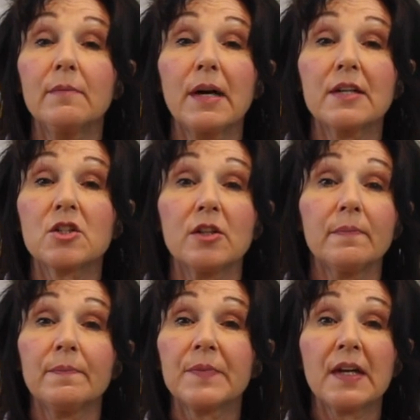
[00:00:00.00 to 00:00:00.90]

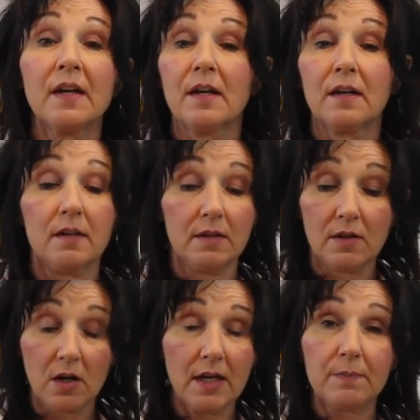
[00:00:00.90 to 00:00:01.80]
imagine
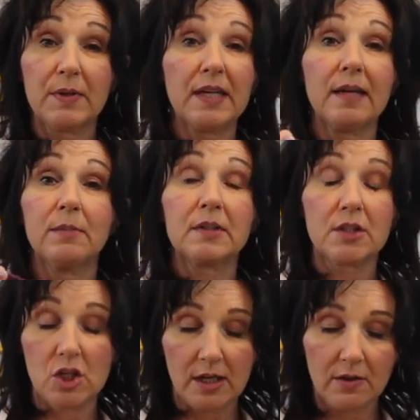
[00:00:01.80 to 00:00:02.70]
not being able
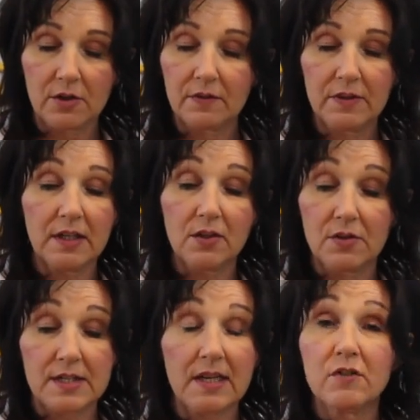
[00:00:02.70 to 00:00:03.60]
to check out her
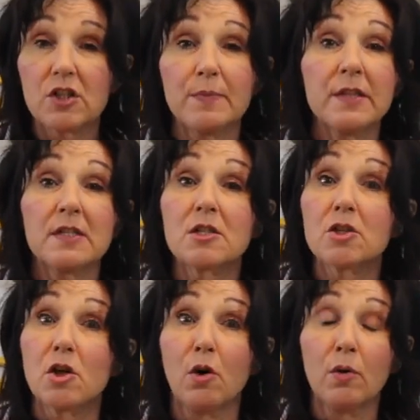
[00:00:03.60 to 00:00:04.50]
videos. They've just been
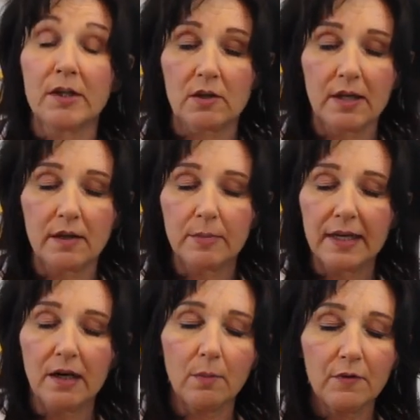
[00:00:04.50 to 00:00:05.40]
so
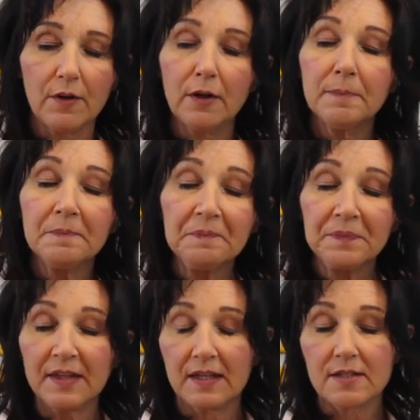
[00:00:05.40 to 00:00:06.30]
incredibly helpful.
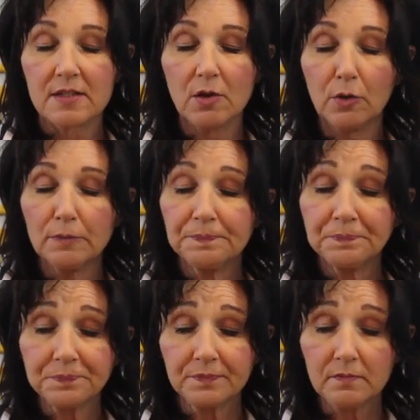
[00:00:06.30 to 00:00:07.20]
So
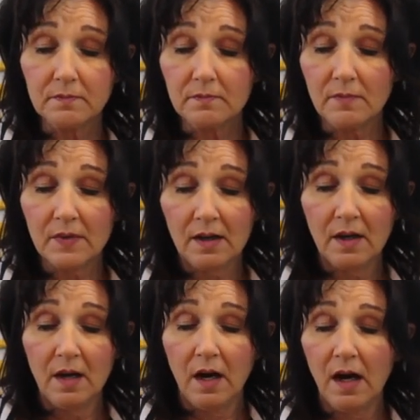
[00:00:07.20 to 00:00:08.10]

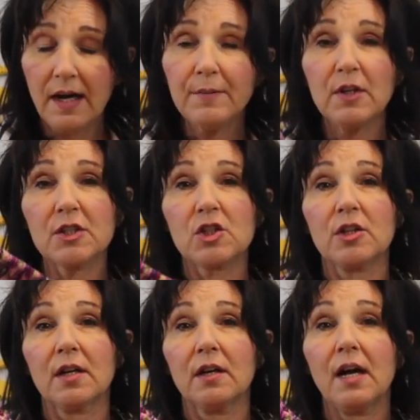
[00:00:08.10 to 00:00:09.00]
I'm not
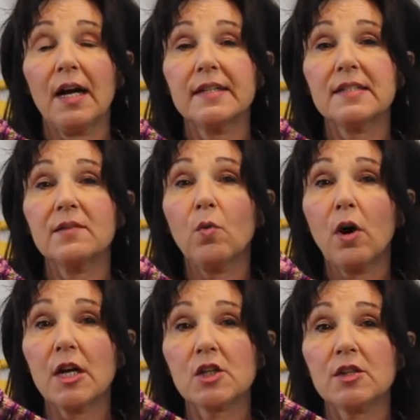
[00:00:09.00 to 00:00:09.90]
sure. I did
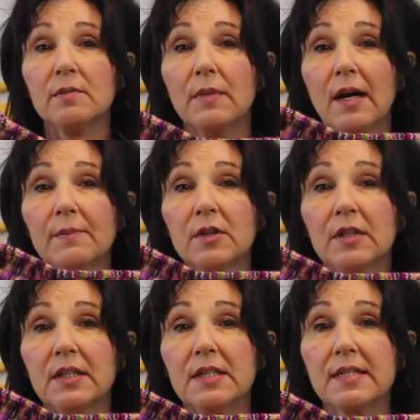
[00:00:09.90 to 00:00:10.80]
wash them. I'm going
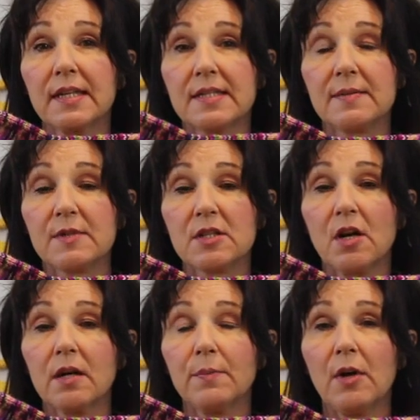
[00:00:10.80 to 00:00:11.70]
to need to get some
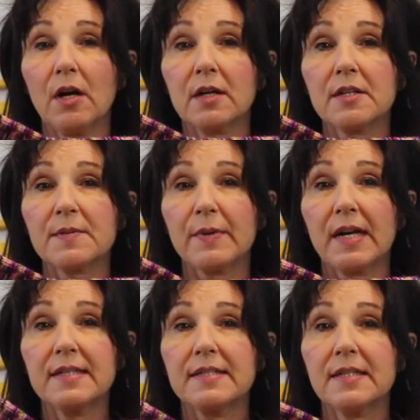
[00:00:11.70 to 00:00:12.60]
sock blockers, but
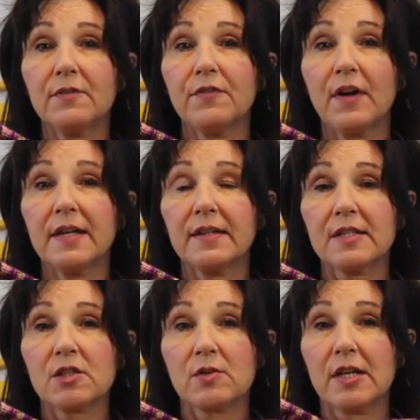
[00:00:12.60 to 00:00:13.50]
I did find
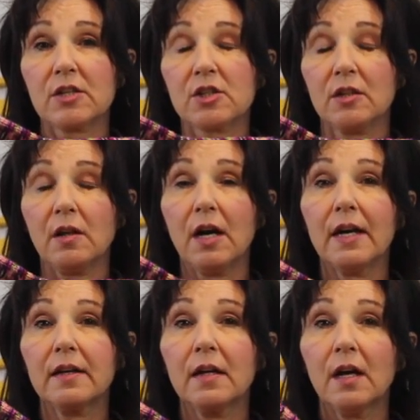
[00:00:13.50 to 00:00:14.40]
they stretched a
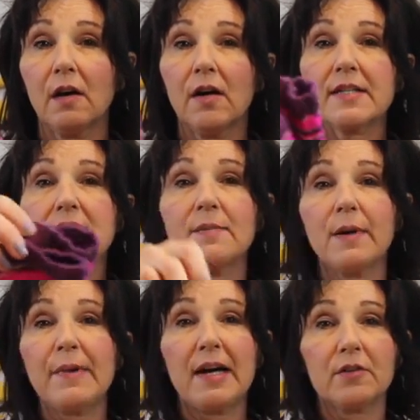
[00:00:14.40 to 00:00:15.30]
lot. I see
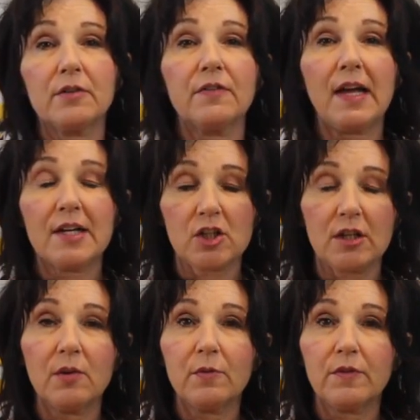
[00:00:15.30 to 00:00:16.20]
my battery
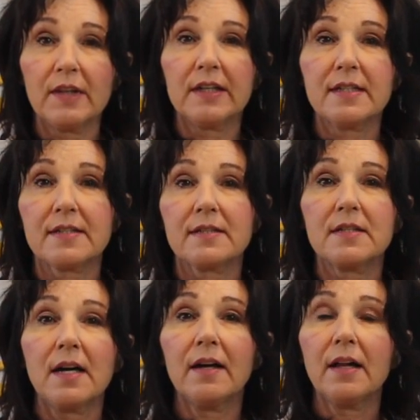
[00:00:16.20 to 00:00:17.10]
flashing. Hopefully it doesn't
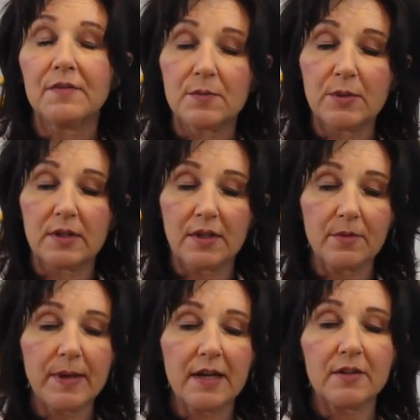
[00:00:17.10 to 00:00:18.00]
die. I'll have to put
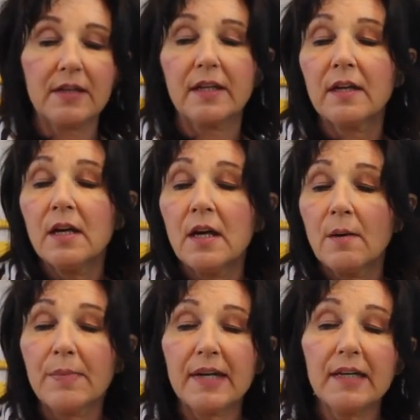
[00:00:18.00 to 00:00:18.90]
another battery in.
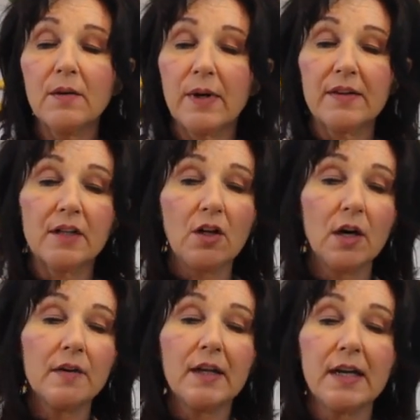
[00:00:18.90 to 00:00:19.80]
But anyway, the
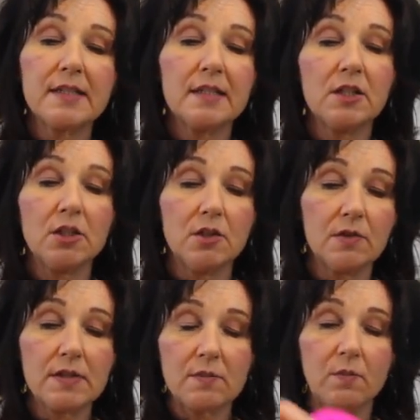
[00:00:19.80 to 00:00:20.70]
yarn that I did
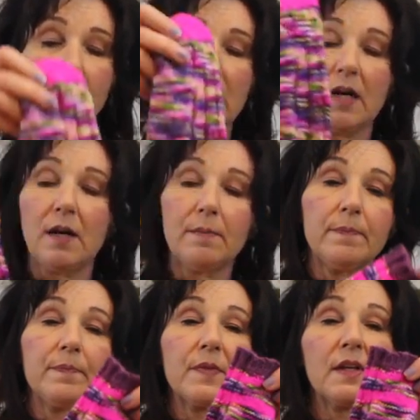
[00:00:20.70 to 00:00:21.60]
use,
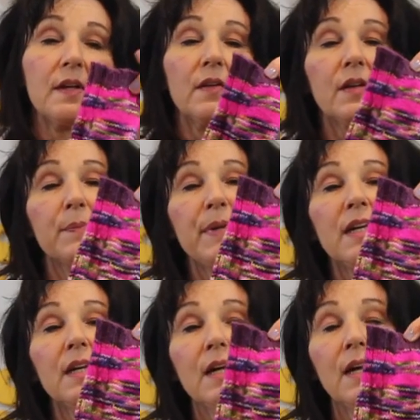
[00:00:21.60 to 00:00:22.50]
the
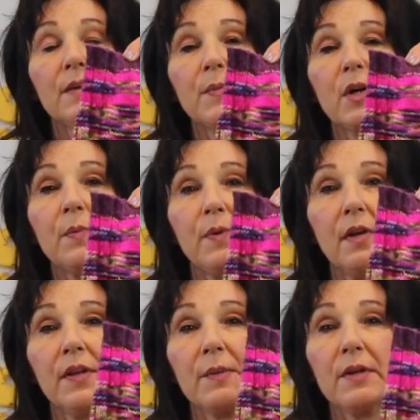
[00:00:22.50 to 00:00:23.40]
pink and the
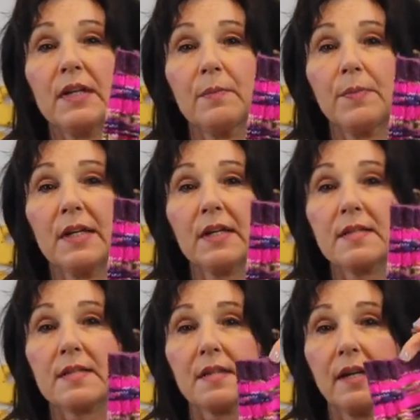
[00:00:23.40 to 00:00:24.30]
purple, they were Knit
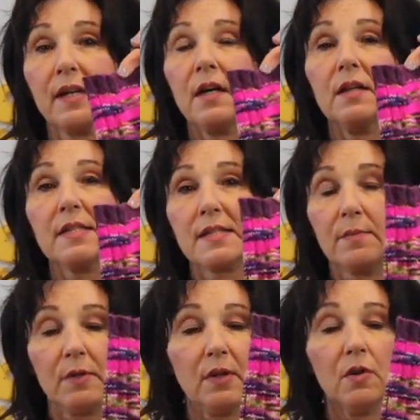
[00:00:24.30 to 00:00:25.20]
Picks, and I'll list
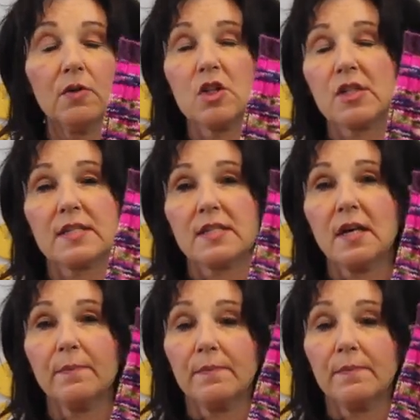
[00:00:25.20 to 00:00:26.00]
them below. Just